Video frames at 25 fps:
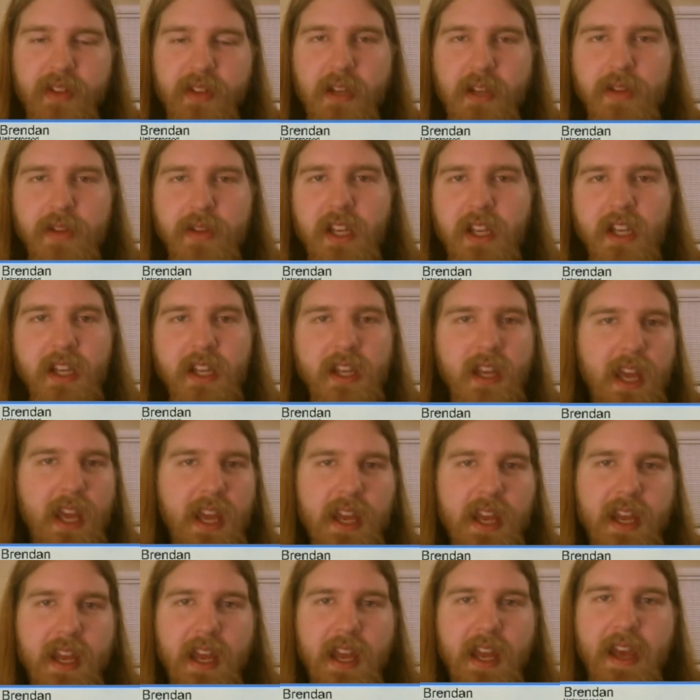thing, you'd think,
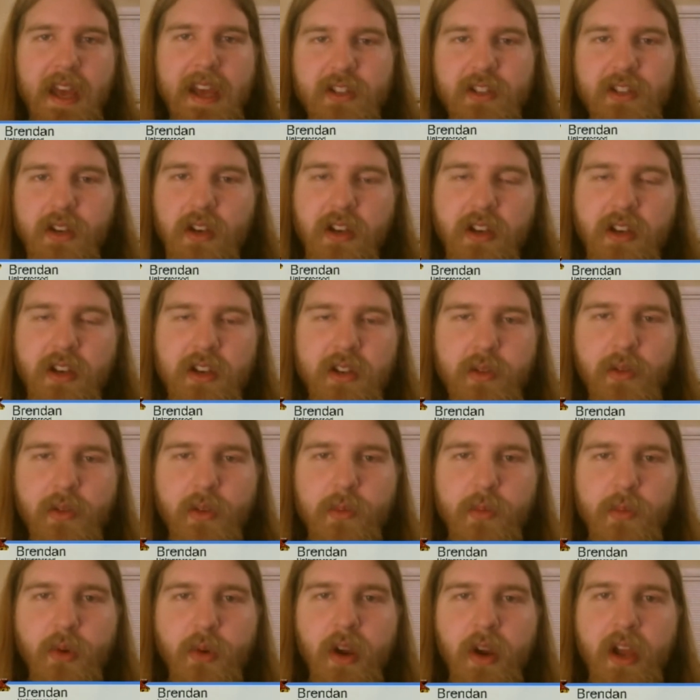hey, action, you can just
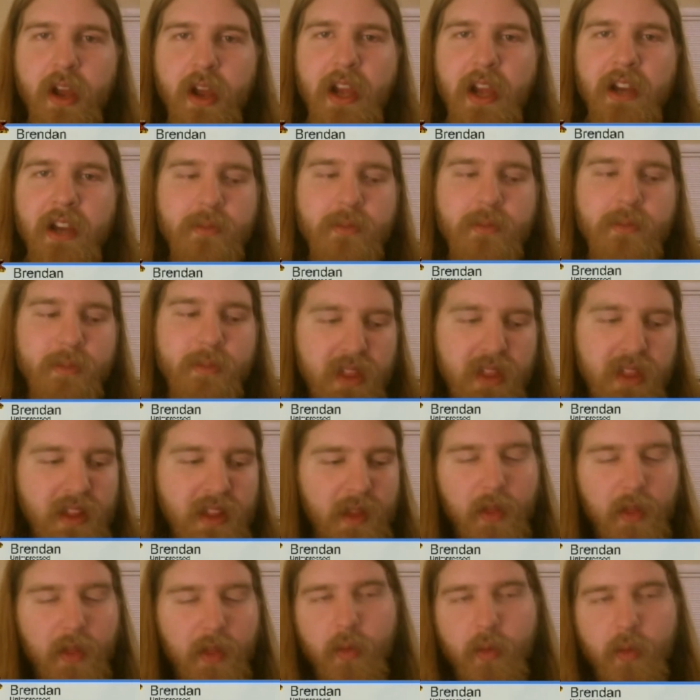throw more action, but I think they
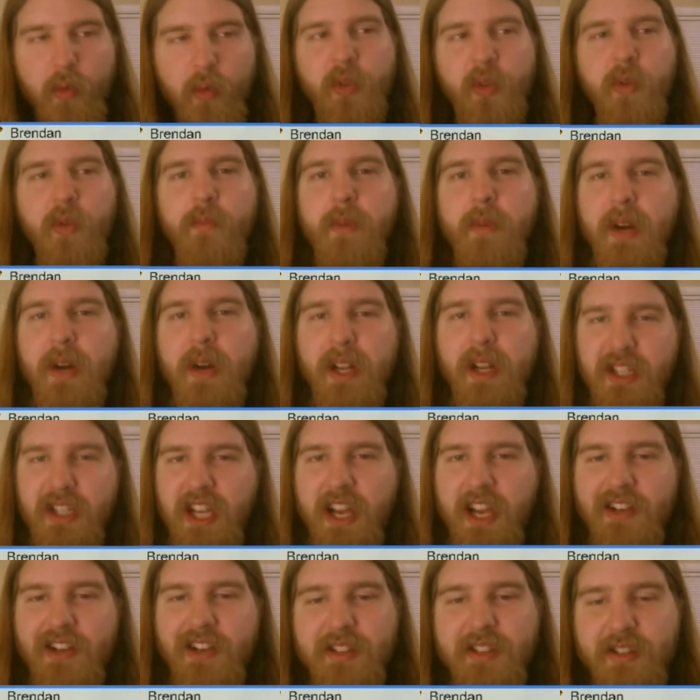threw so much
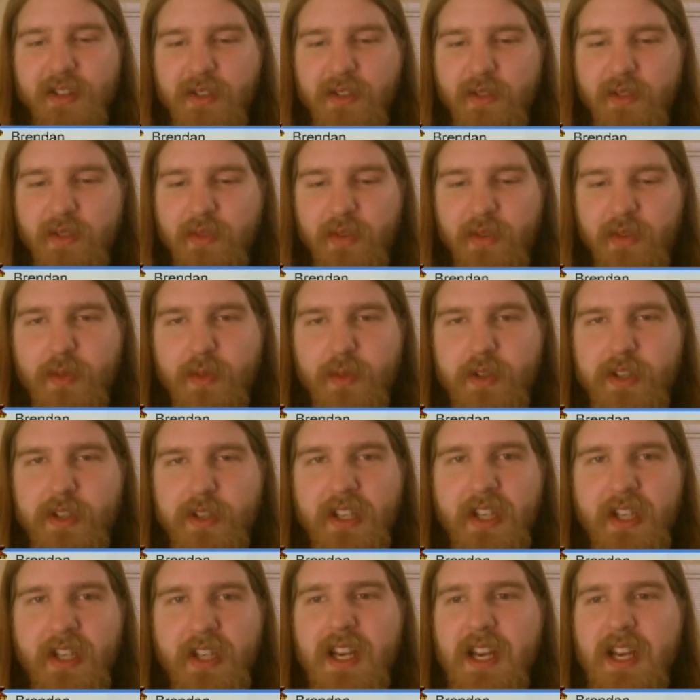action into the first
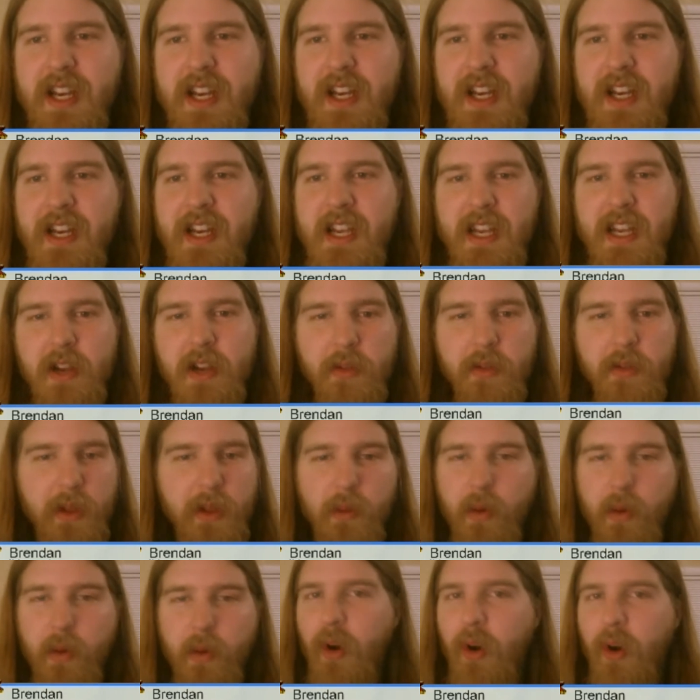one. You know,
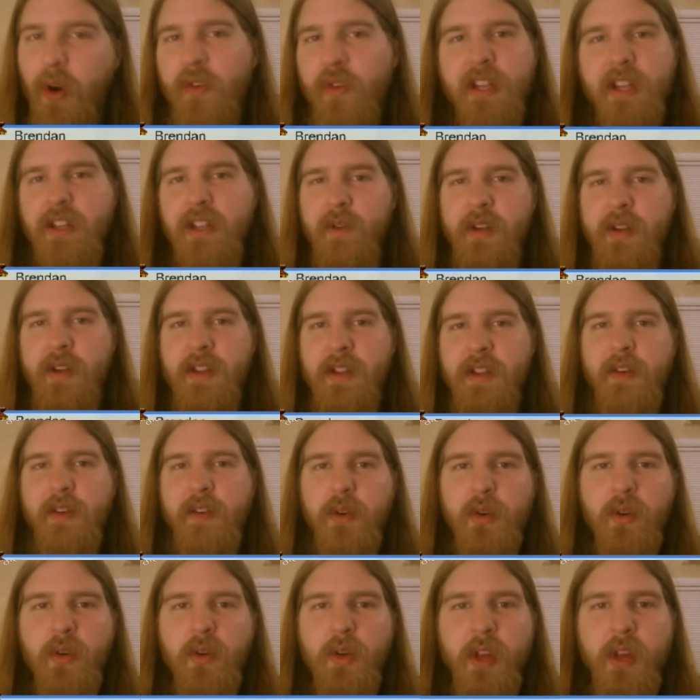they were already doing the
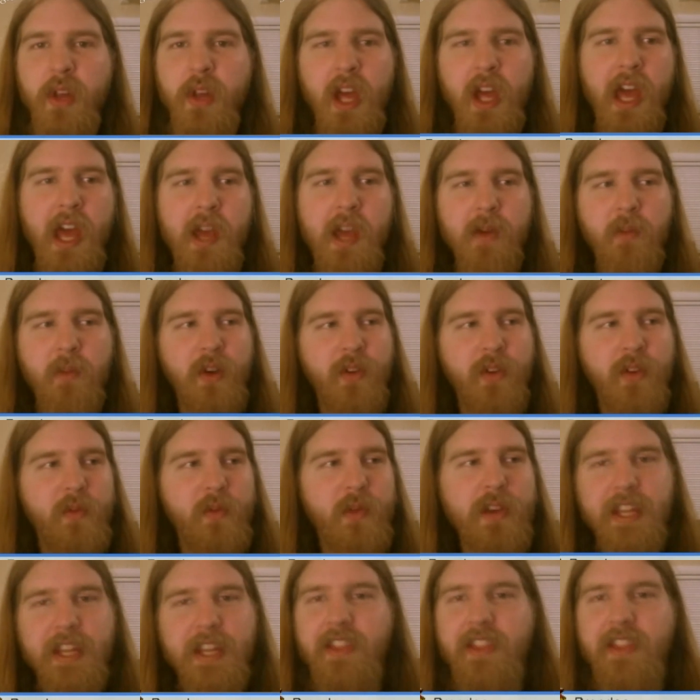whole, hey, what if
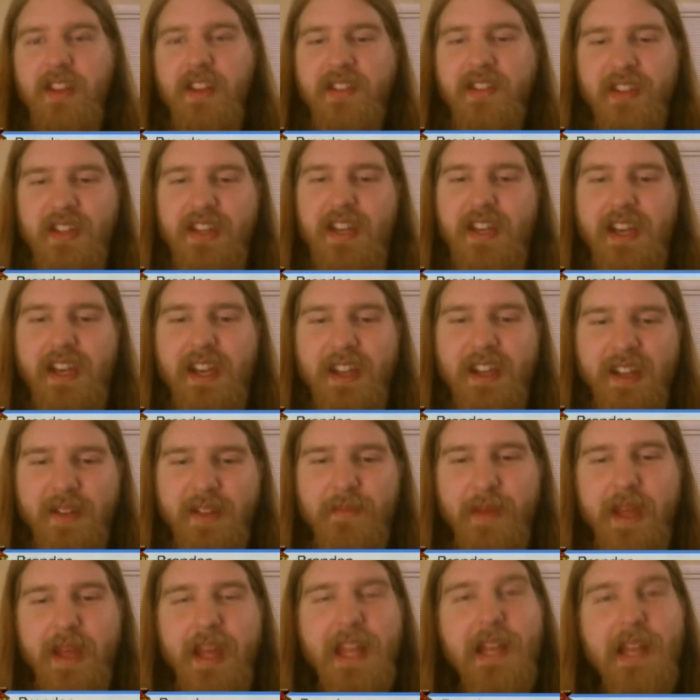we did this thing?
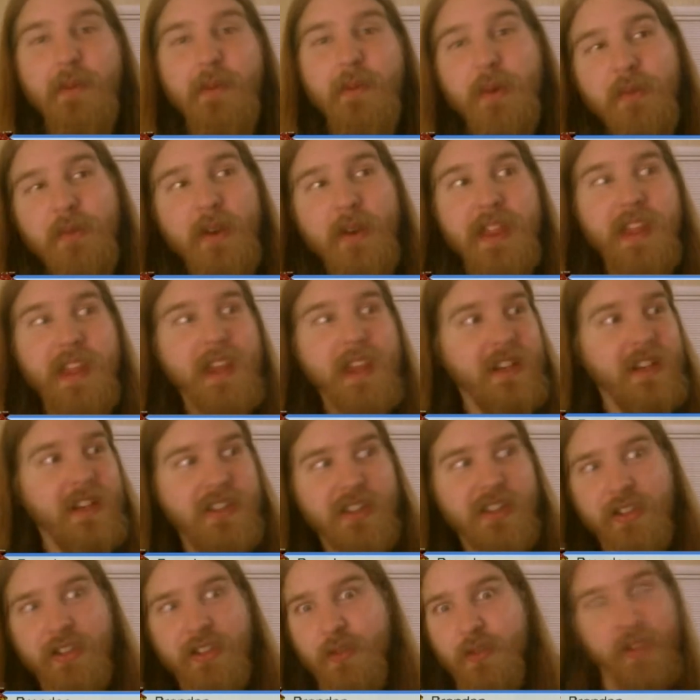Man, what if we did
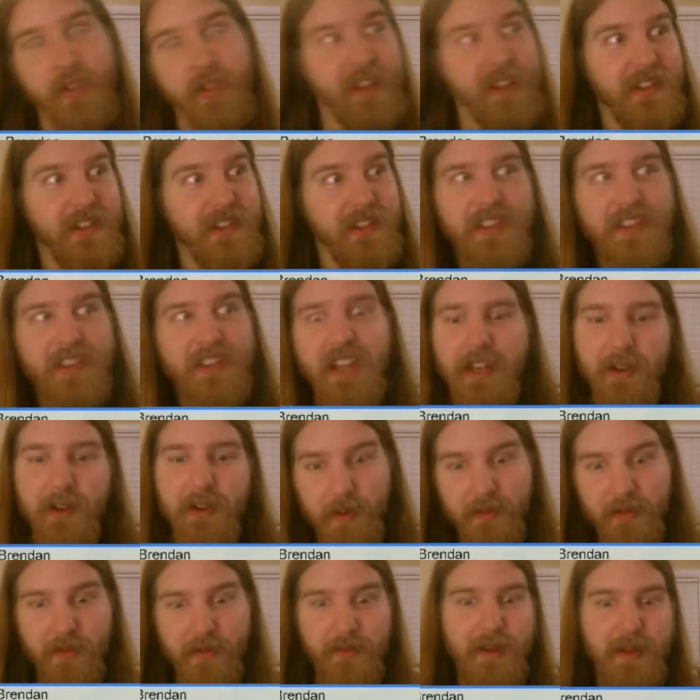just threw this thing
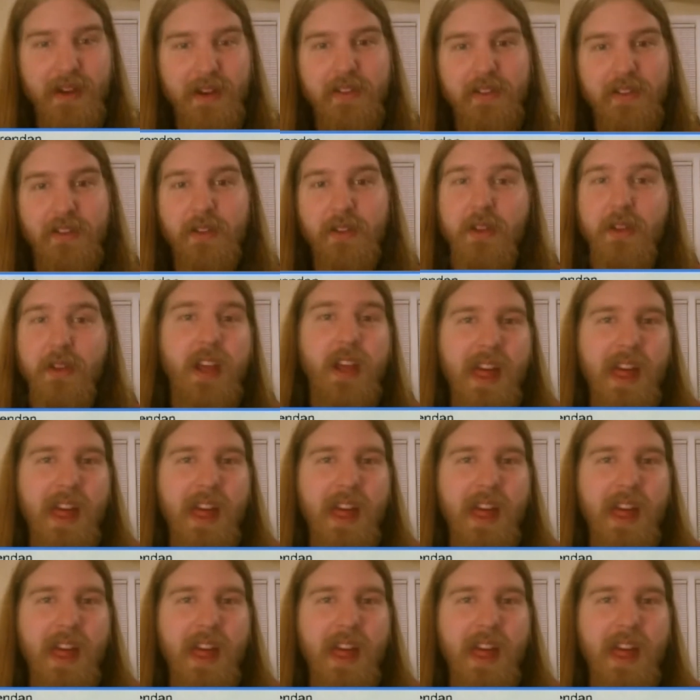in? What if we made it so...